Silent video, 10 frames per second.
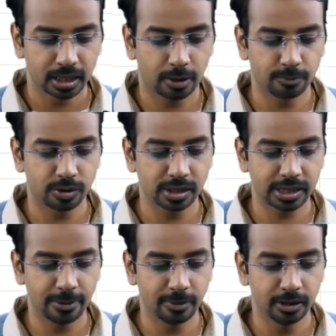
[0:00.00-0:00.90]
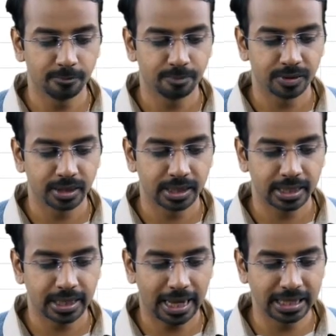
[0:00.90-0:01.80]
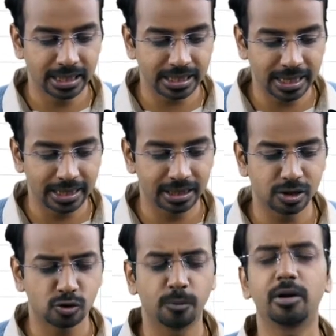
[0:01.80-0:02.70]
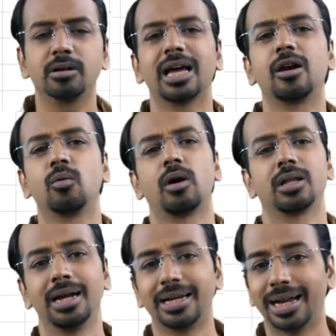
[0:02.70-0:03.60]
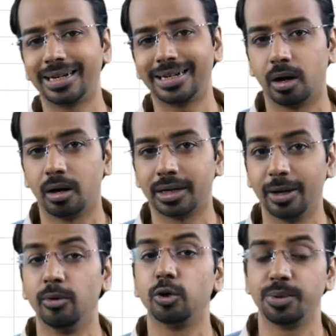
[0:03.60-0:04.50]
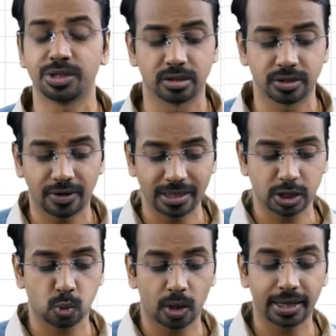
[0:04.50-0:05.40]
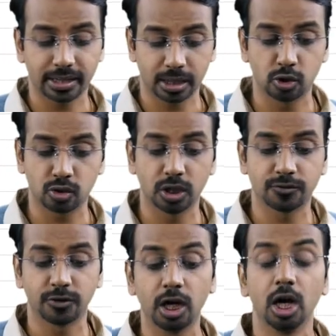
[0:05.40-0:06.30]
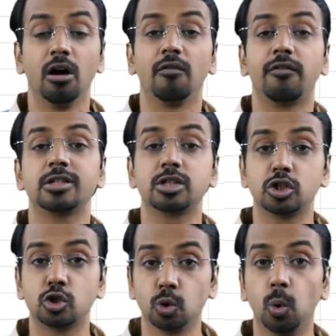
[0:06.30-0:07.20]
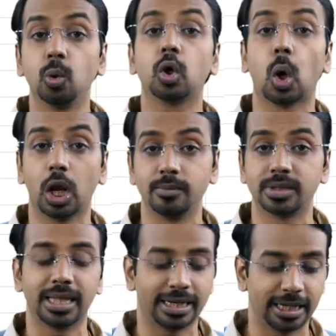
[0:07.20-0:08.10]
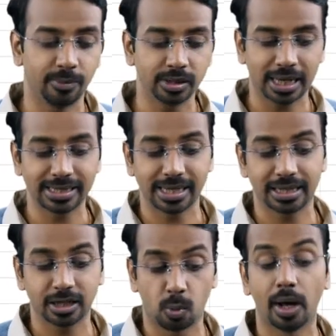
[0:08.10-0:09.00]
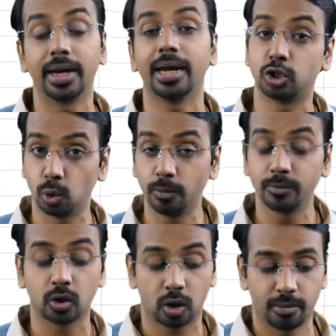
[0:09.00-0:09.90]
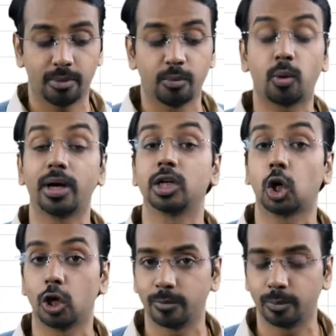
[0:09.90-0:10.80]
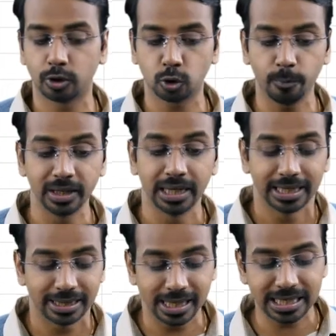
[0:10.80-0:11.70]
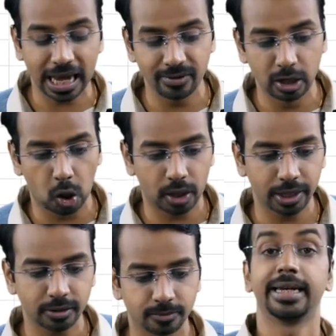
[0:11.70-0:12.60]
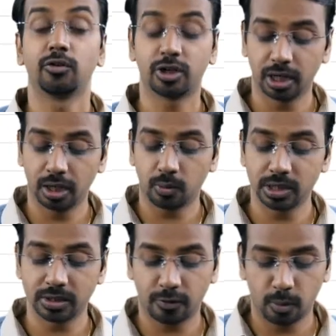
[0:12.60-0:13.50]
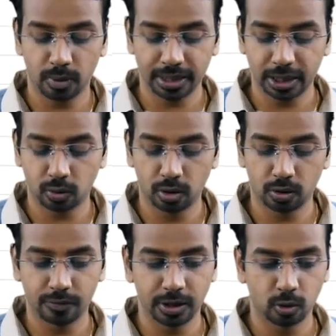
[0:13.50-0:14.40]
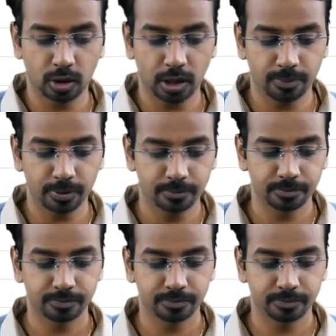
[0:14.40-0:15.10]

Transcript: Come to this table. I'll just select these two because I don't want the entire table to be searched for. I just want Excel to search for the first two columns in that table. So I'll select it 1 and 2, column number 1 and column number 2. This I will lock it. Now, here, what is the formula? Equal to VLOOKUP.